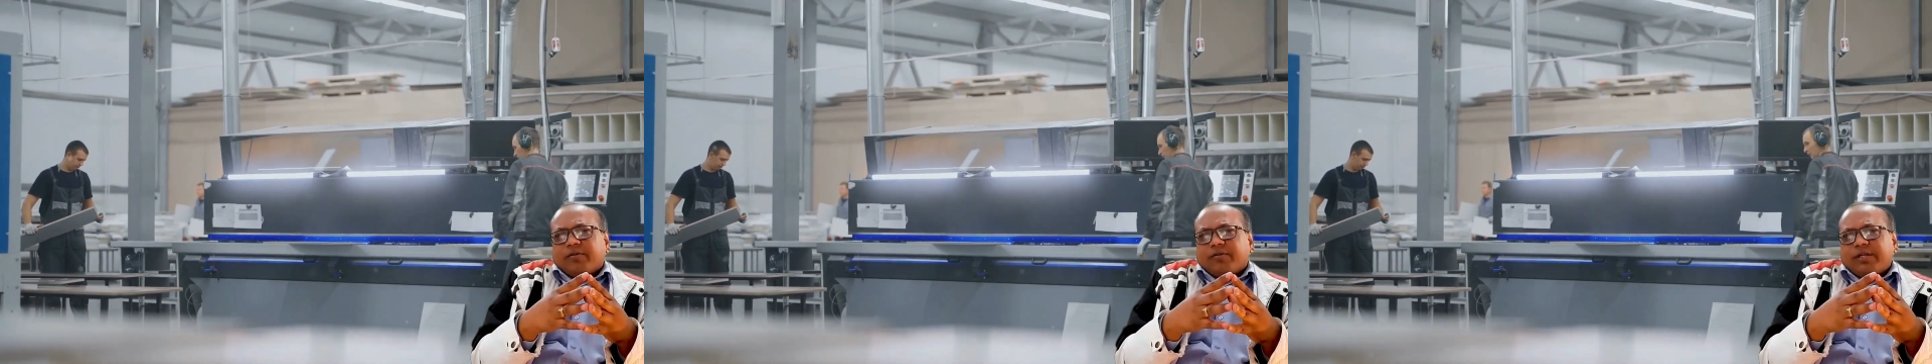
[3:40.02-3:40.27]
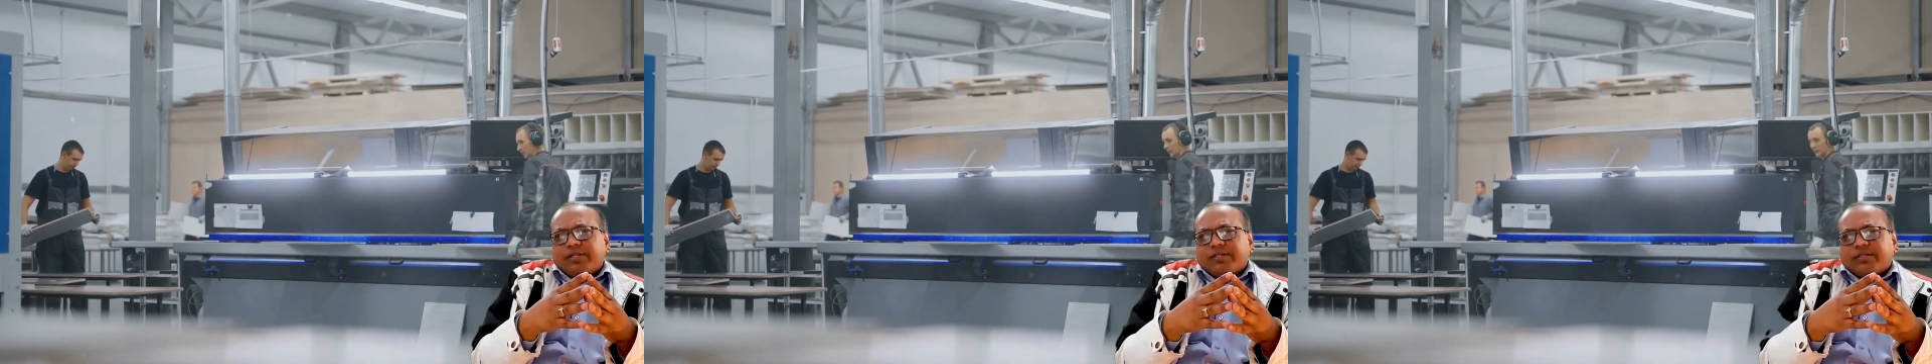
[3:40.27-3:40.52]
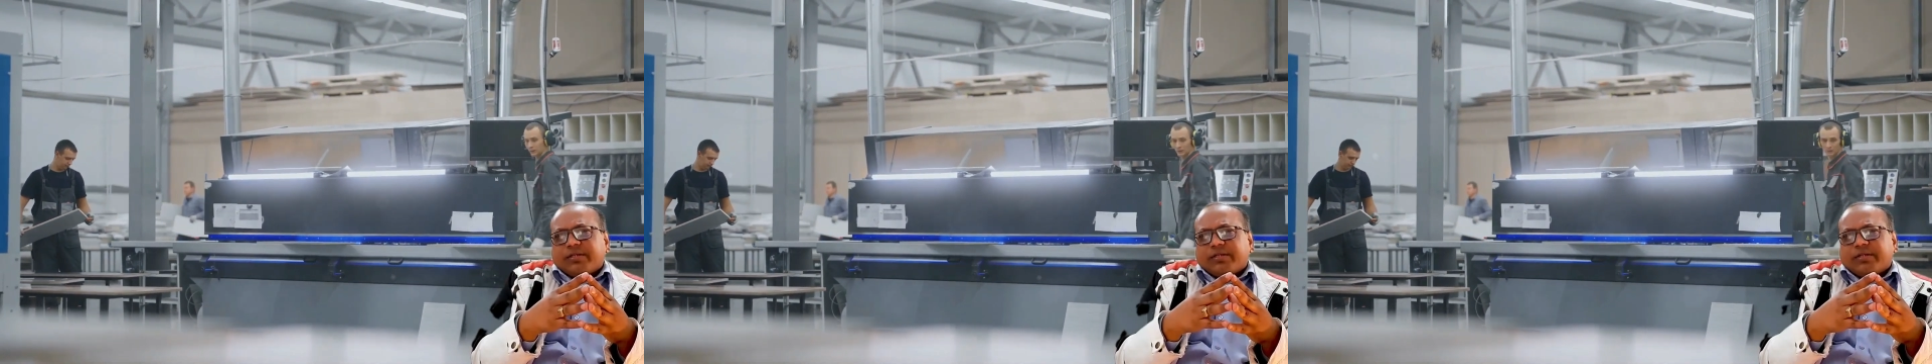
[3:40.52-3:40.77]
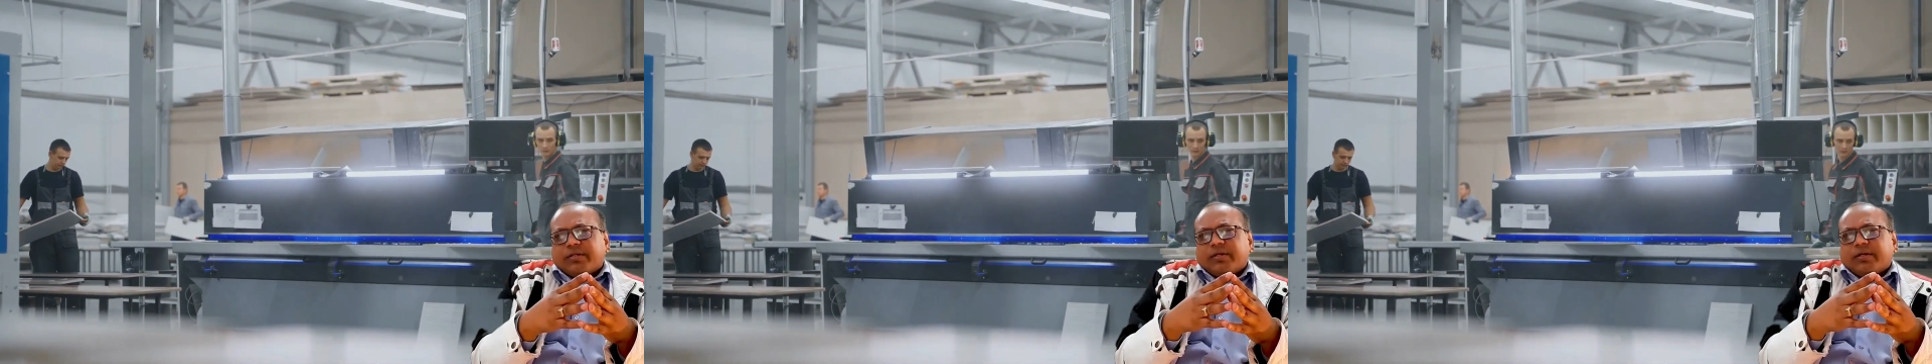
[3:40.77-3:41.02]
this
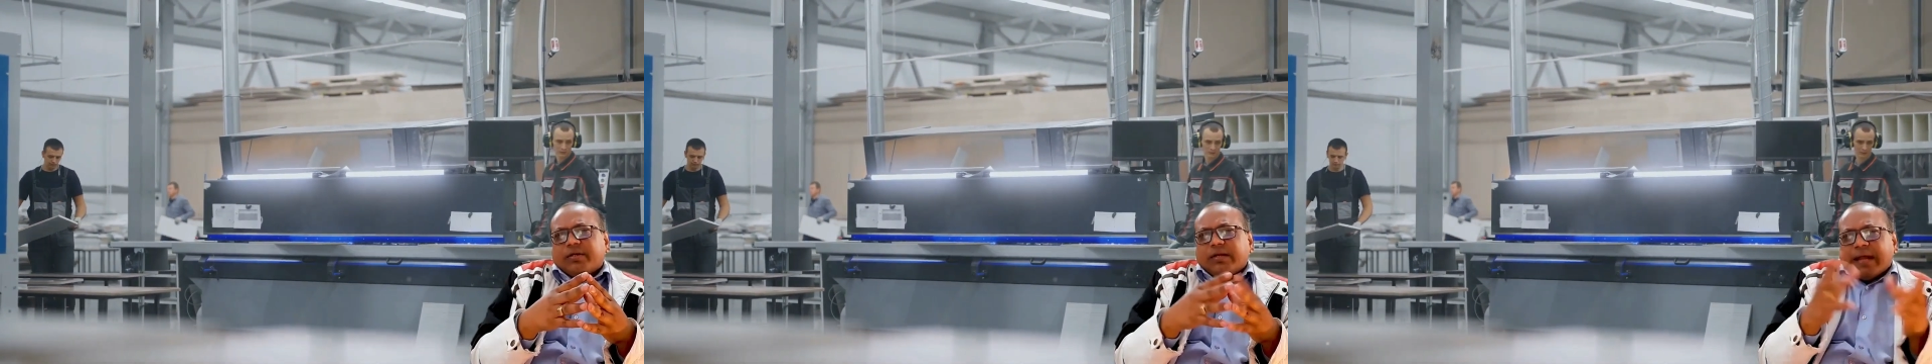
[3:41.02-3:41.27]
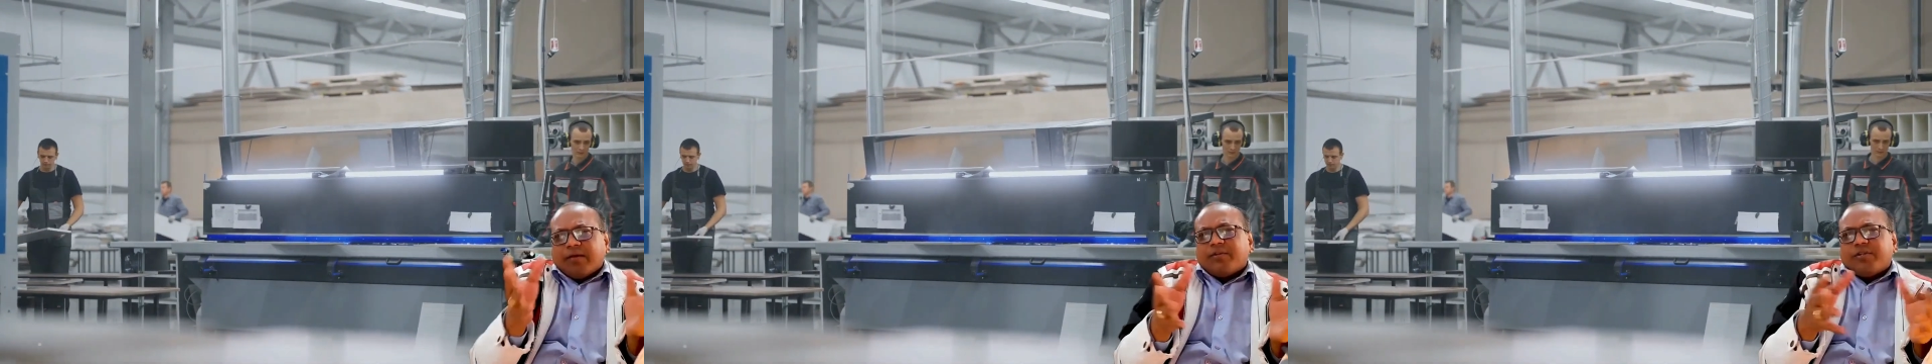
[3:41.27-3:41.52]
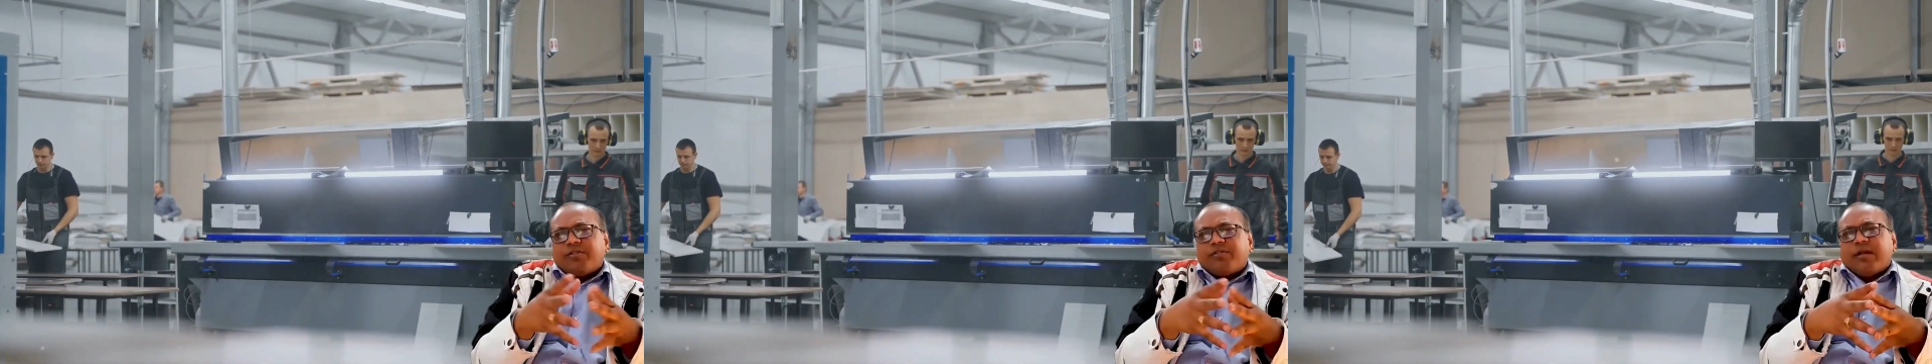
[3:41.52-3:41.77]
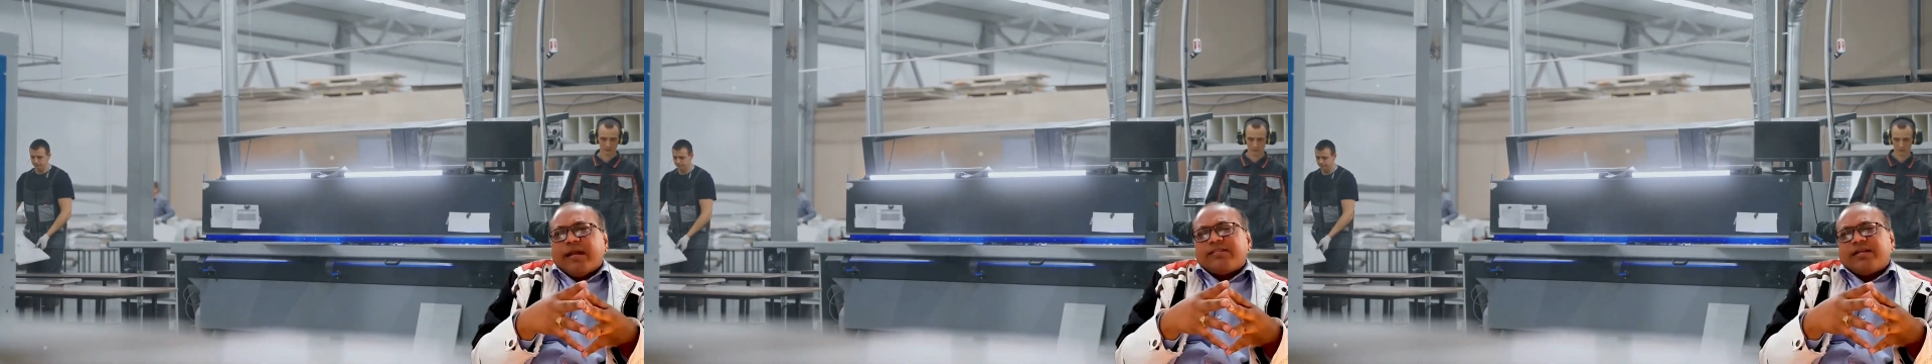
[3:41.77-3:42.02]
language,
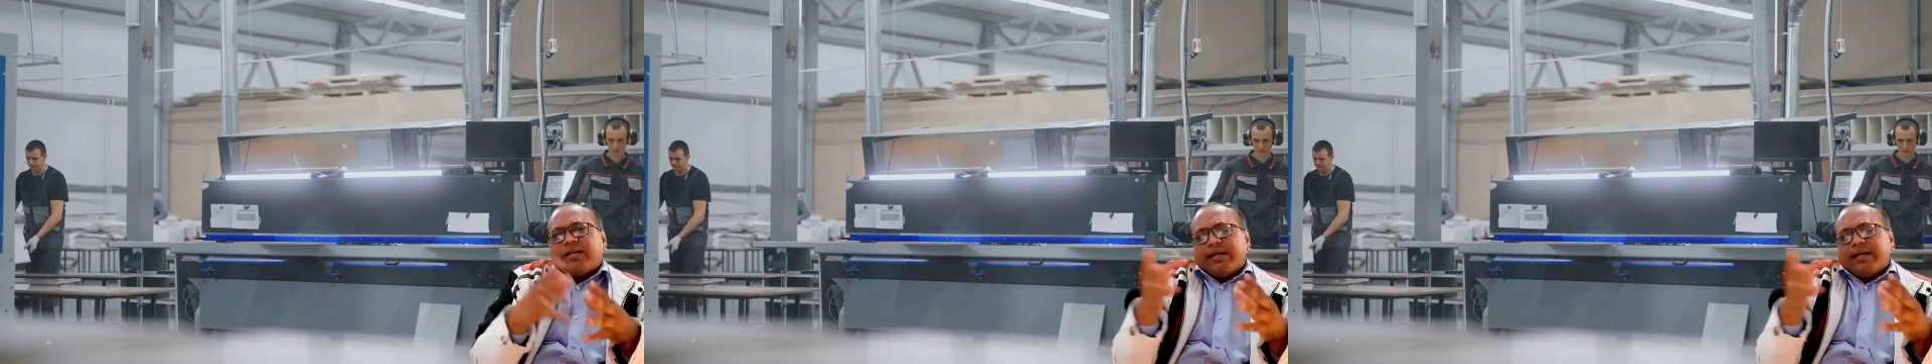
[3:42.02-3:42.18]
let's say